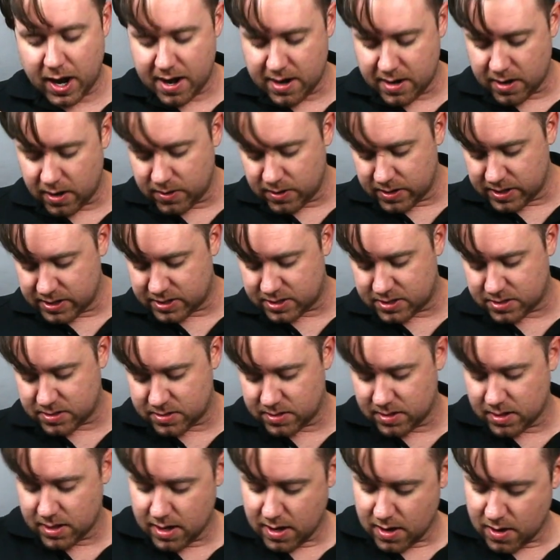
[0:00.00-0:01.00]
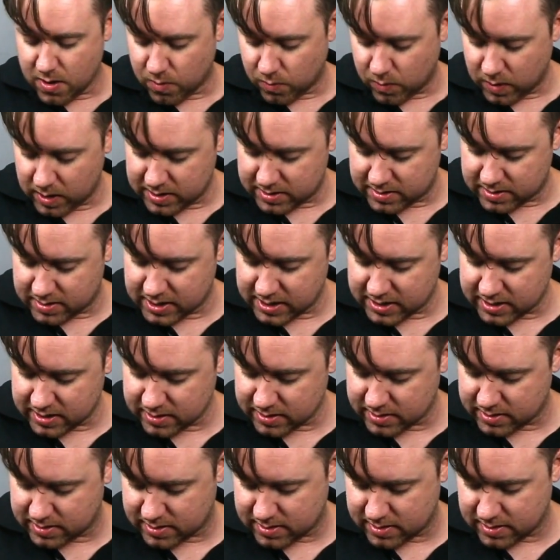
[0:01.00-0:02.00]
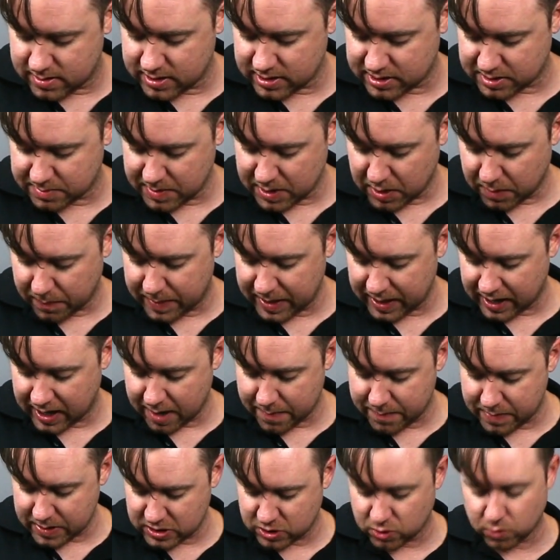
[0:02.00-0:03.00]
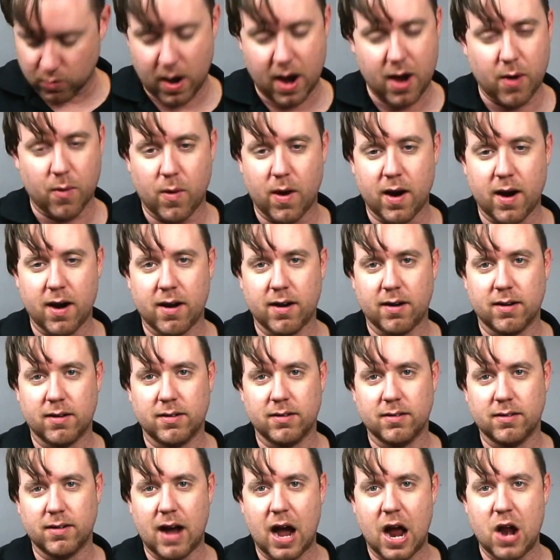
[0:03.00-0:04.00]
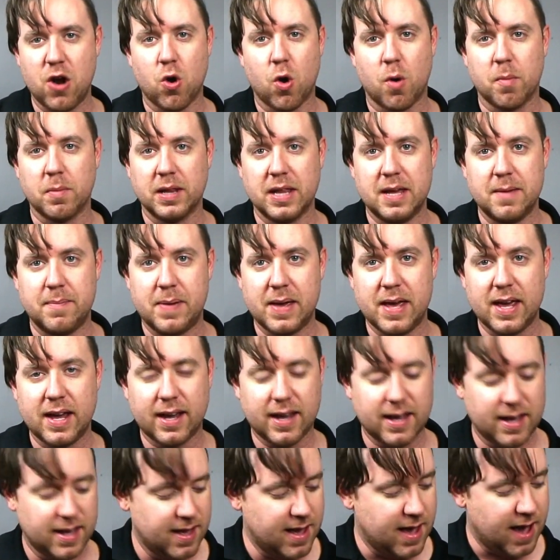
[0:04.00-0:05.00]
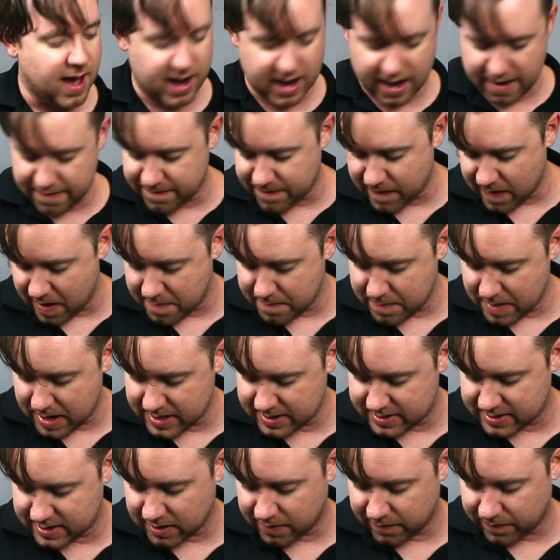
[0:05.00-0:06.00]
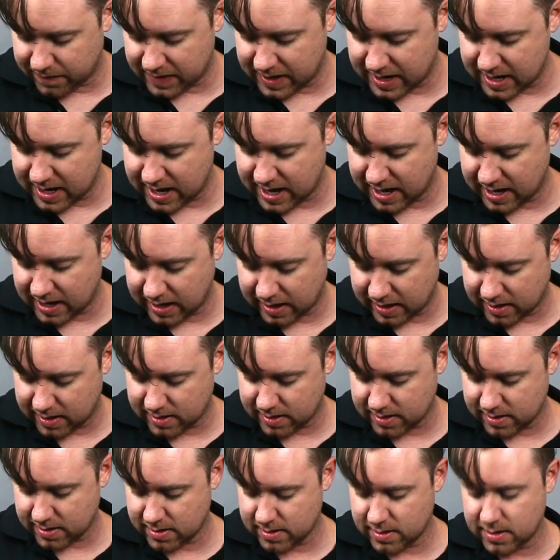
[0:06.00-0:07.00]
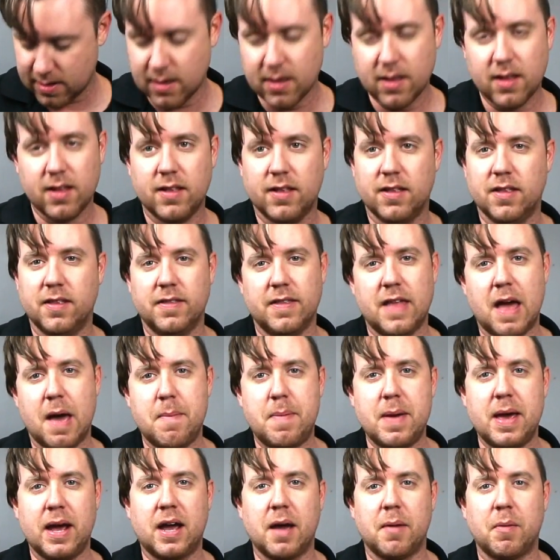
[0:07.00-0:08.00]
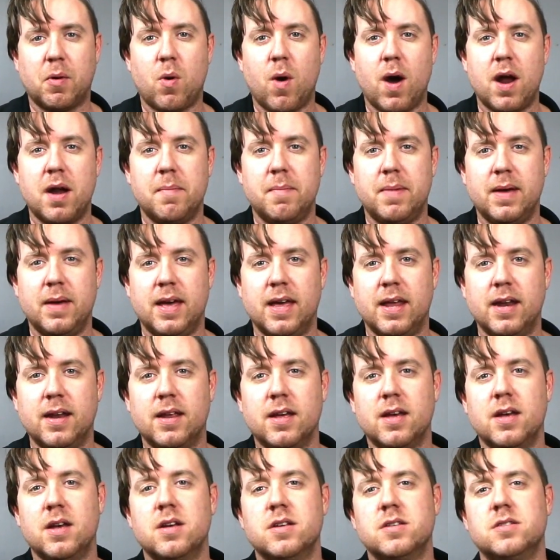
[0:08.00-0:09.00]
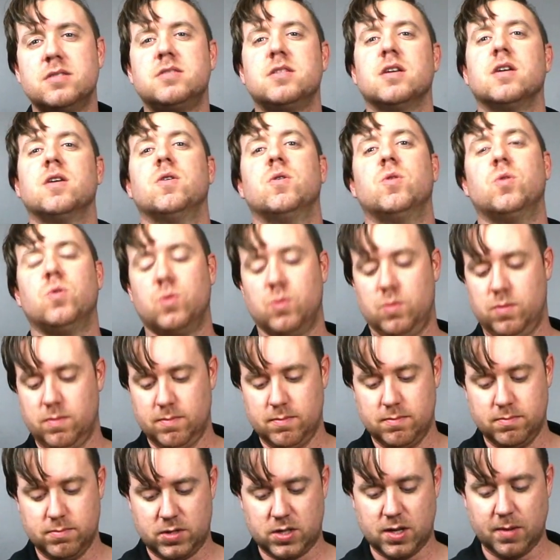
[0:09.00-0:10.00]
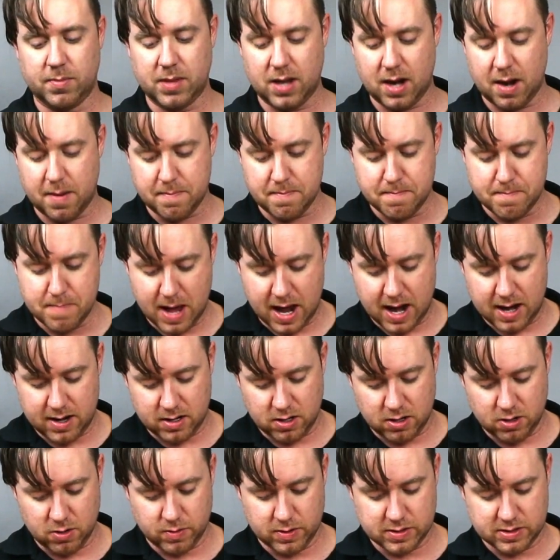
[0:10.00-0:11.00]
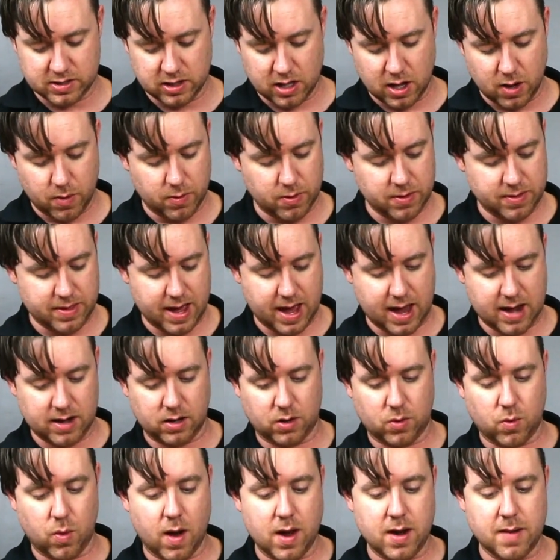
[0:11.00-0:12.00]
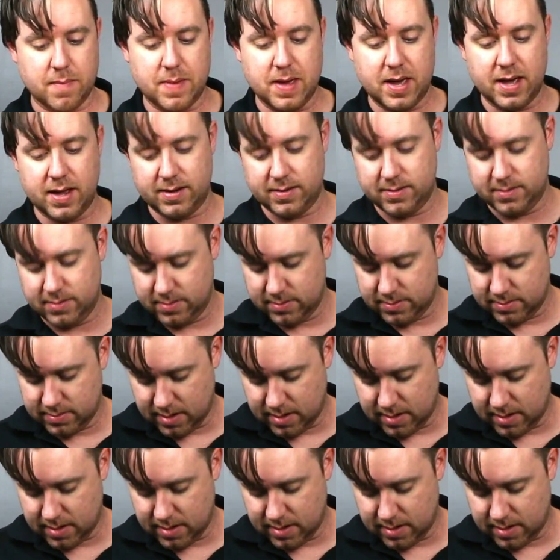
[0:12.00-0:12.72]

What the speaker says: I noticed was this middle pickup is right where I normally pick, and I find myself hitting that pickup quite a bit. So something I may do is lower that quite a bit.